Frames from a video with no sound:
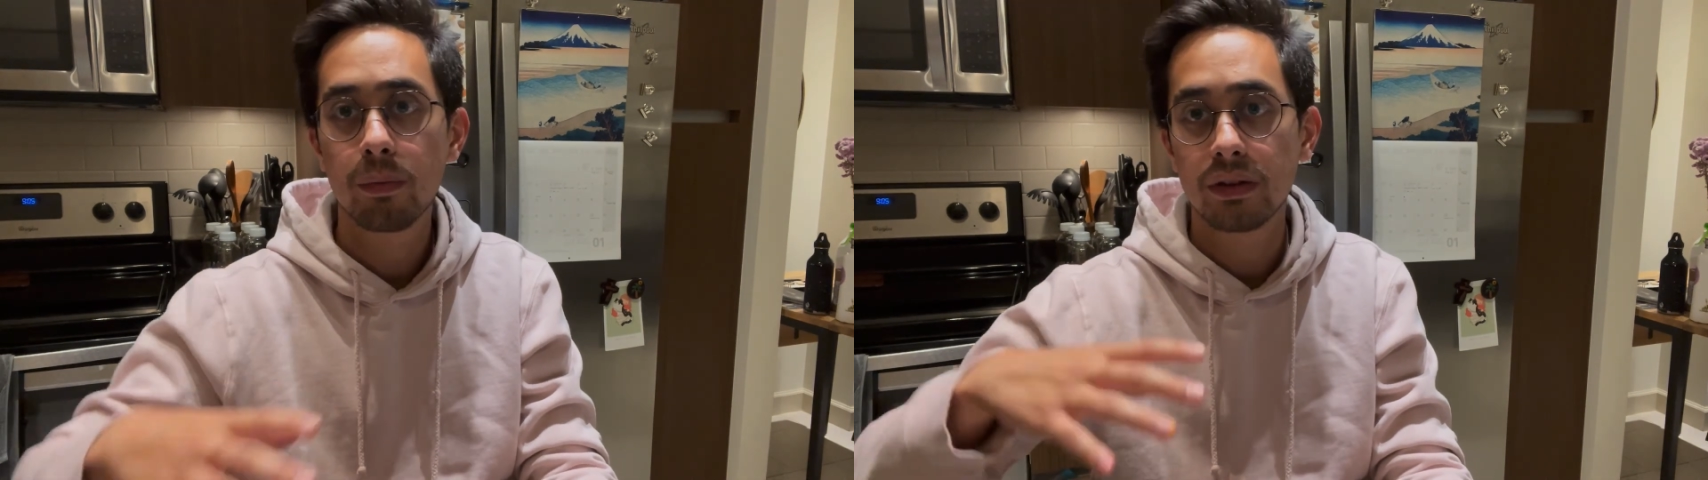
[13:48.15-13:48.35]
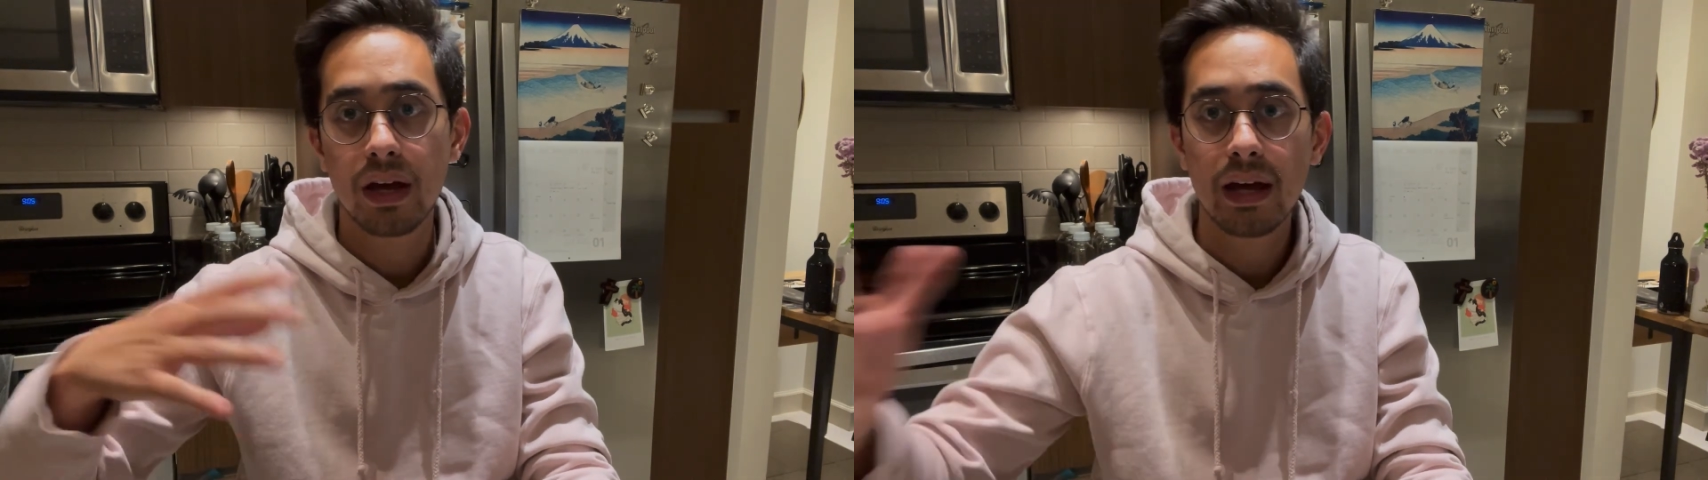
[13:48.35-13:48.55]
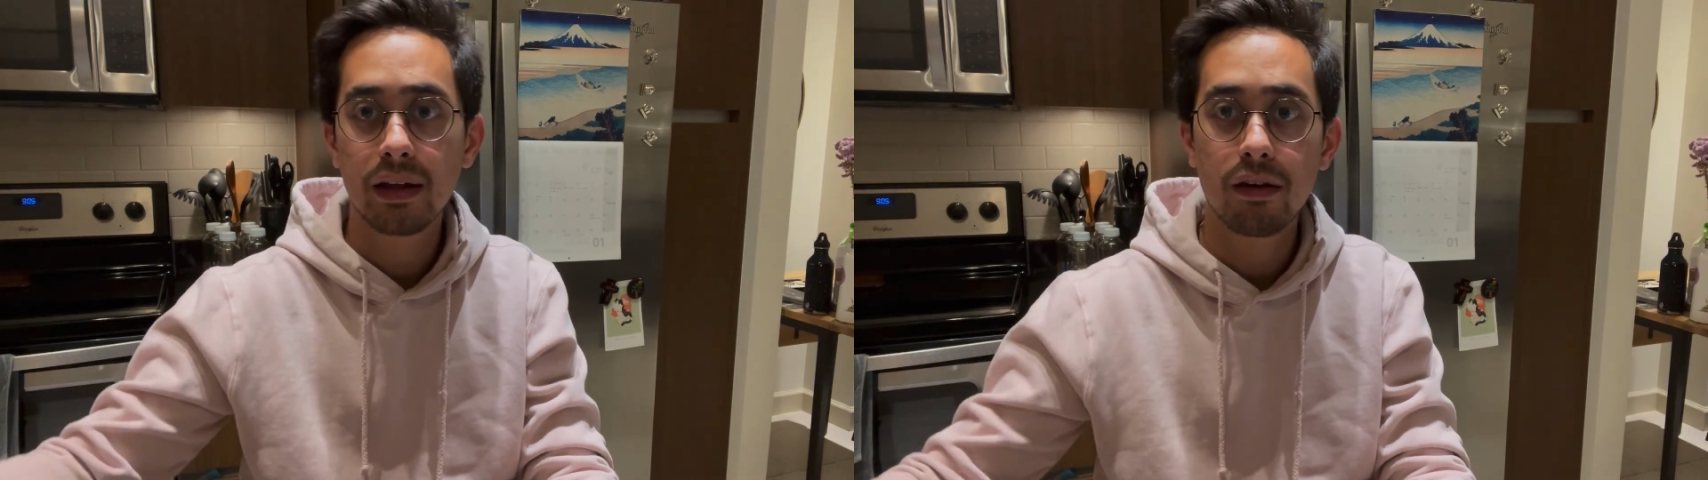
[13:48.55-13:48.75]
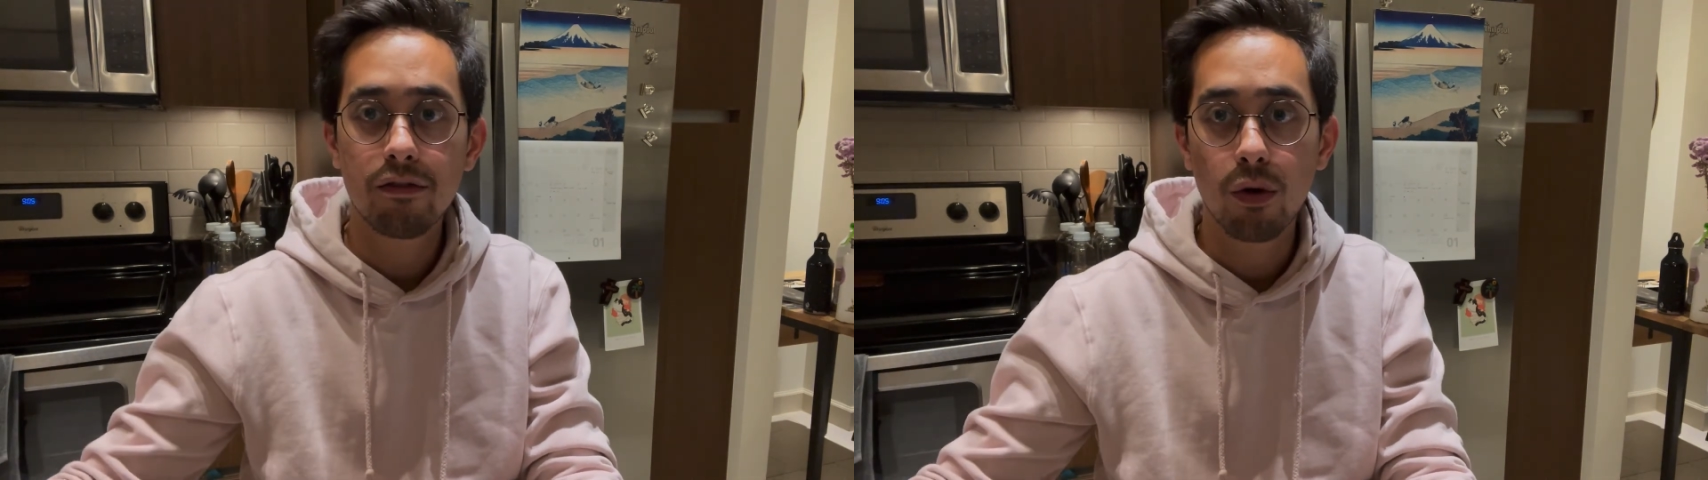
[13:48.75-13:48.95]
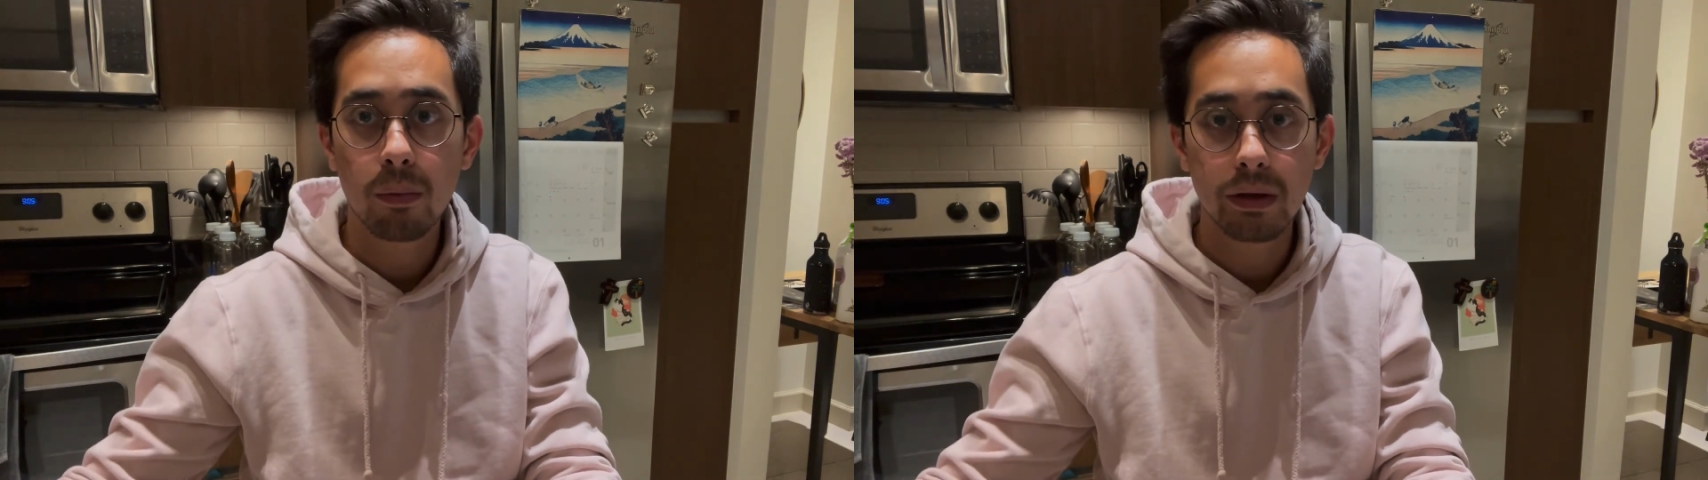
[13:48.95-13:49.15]
but they had like a
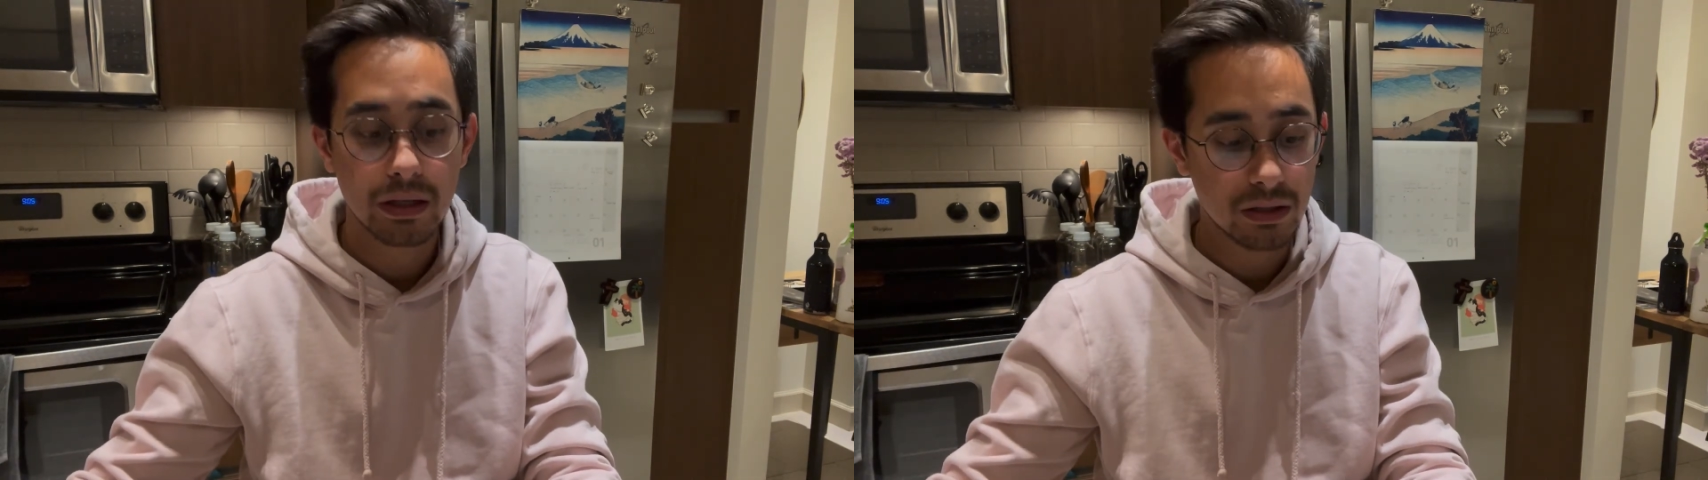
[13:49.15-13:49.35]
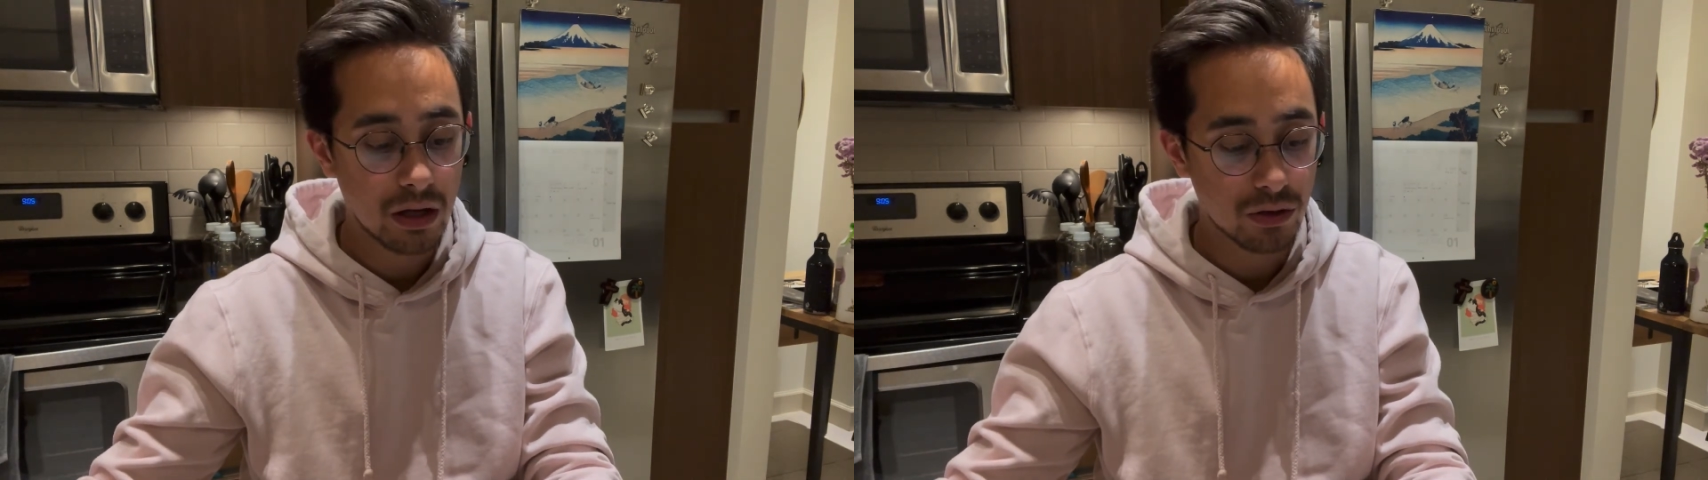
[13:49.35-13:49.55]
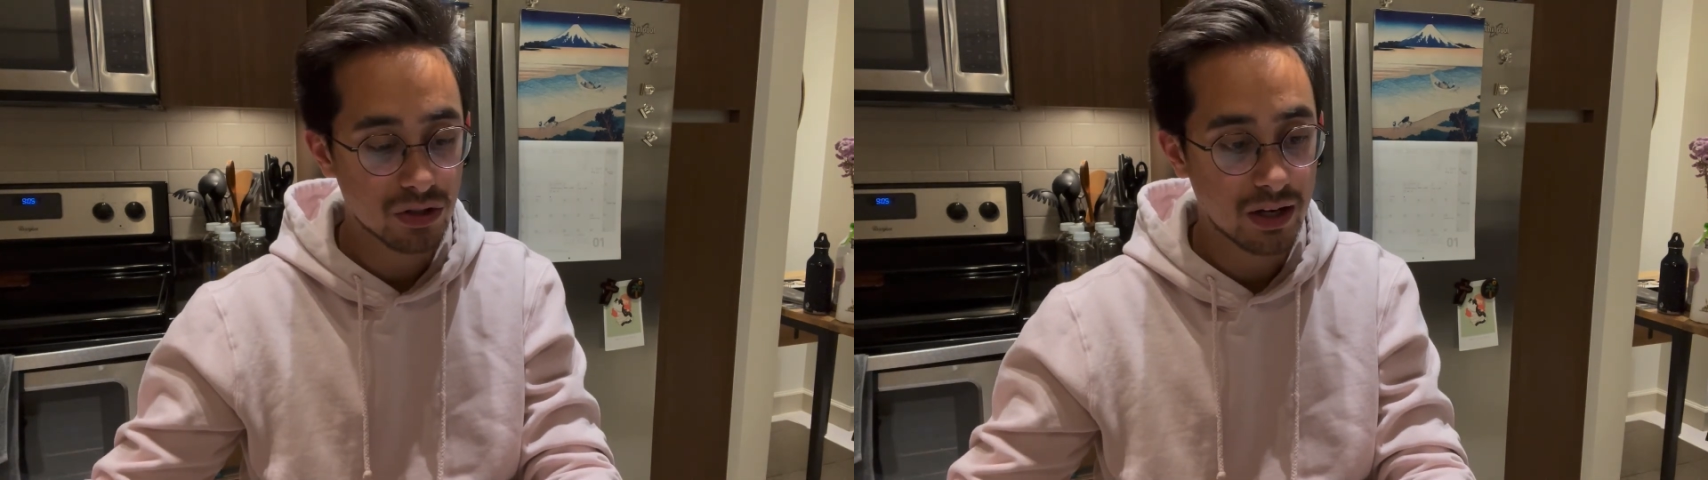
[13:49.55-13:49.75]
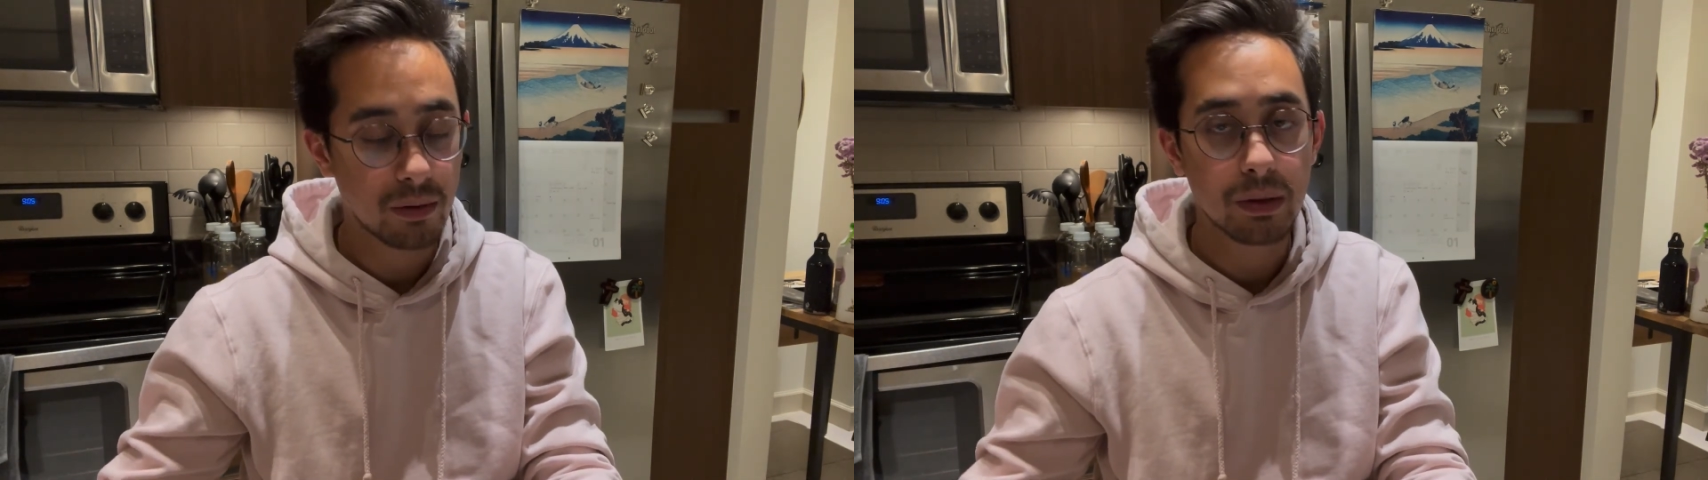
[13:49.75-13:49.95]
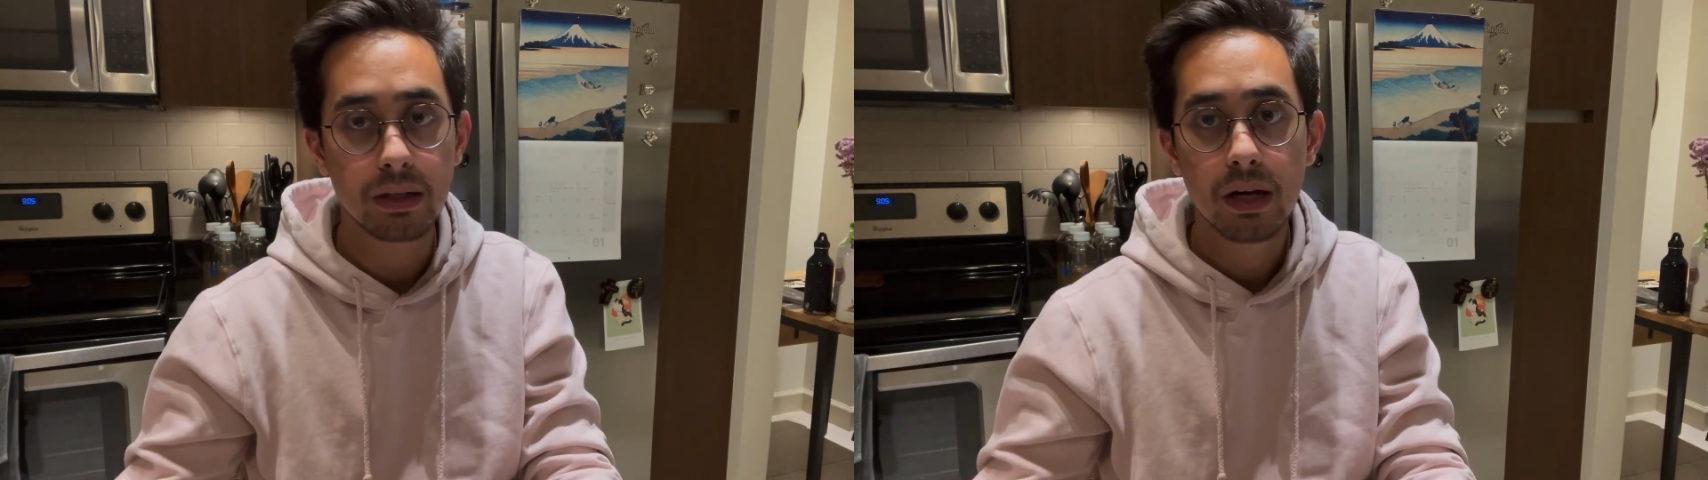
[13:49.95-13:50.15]
$4 million settlement.